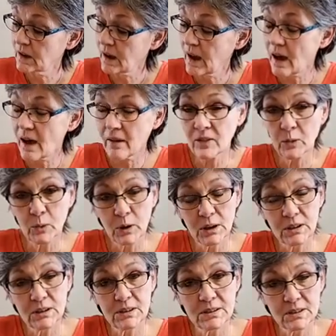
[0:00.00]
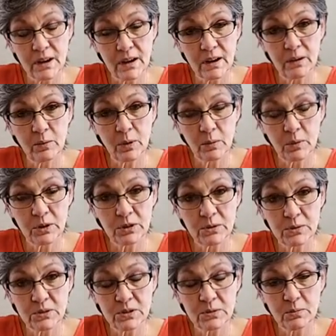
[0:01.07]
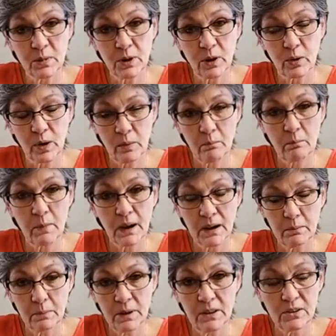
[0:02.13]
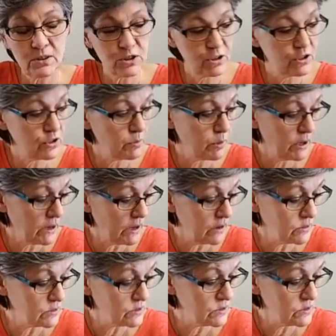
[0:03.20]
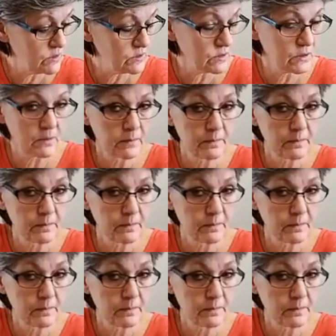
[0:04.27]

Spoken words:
haven't really decided what we're doing tomorrow. It might be the gingerbread houses.